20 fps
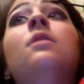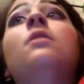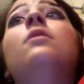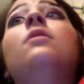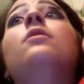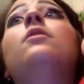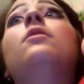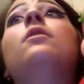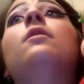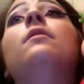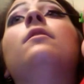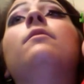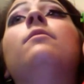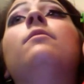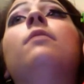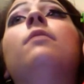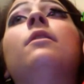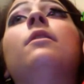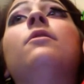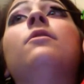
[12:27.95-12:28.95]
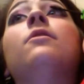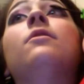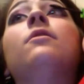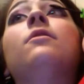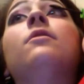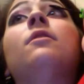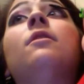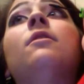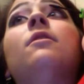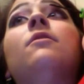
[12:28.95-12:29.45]
The curved brush
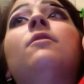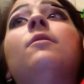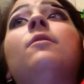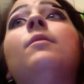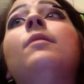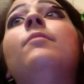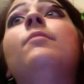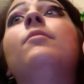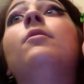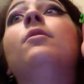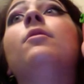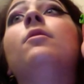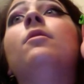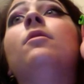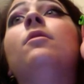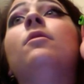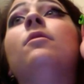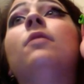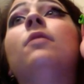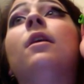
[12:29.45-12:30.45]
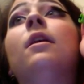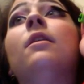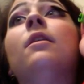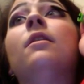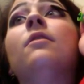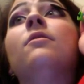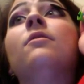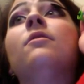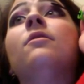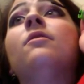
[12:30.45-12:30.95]
is for people whose
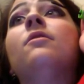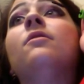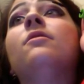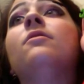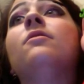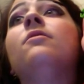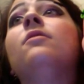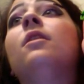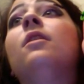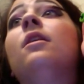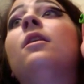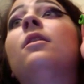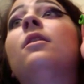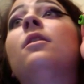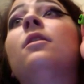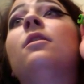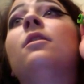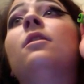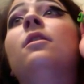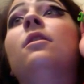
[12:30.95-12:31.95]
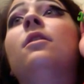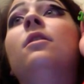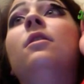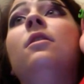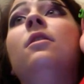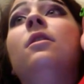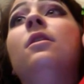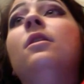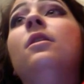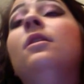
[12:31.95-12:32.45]
eyelashes do not curl.
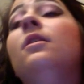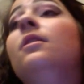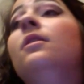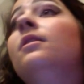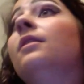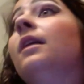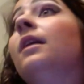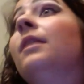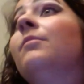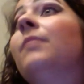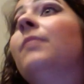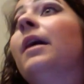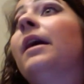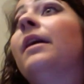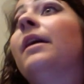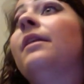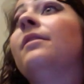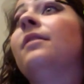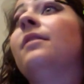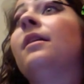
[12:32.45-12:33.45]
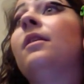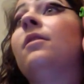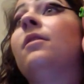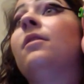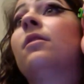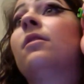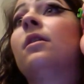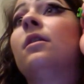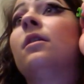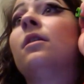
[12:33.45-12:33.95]
Like mine, they don't
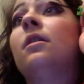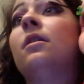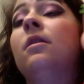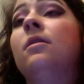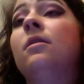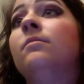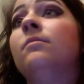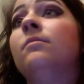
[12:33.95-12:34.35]
curl.